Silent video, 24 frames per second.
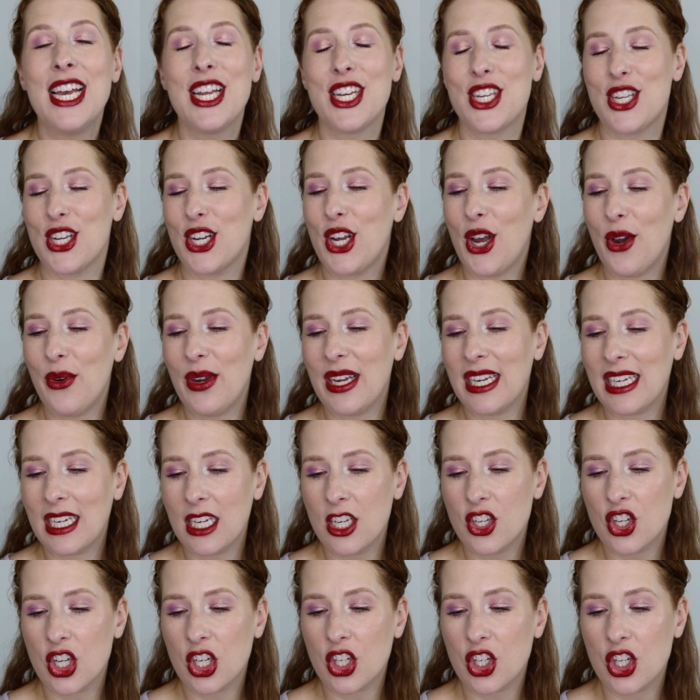to go in
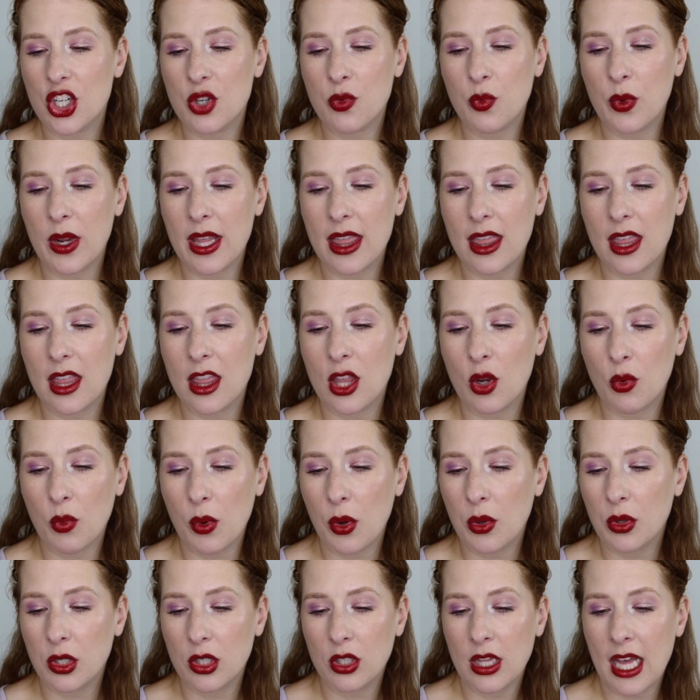conjunction with the
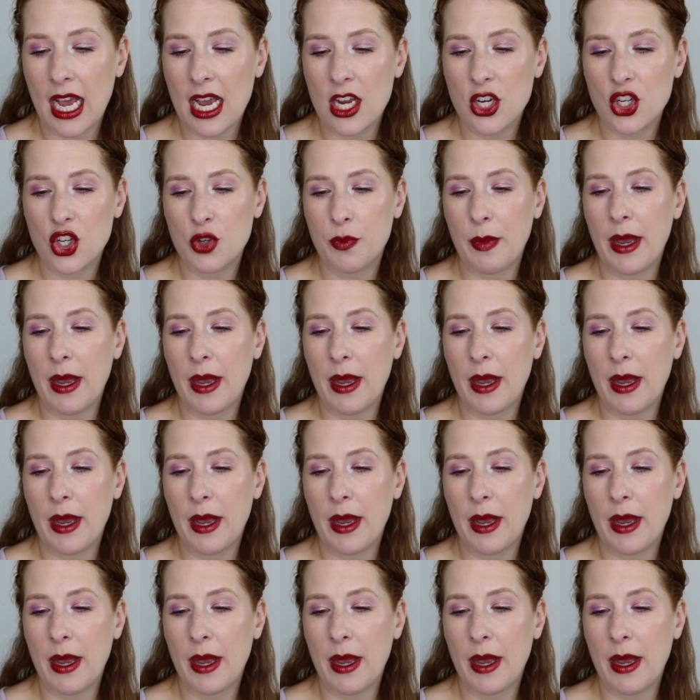Roller Lash,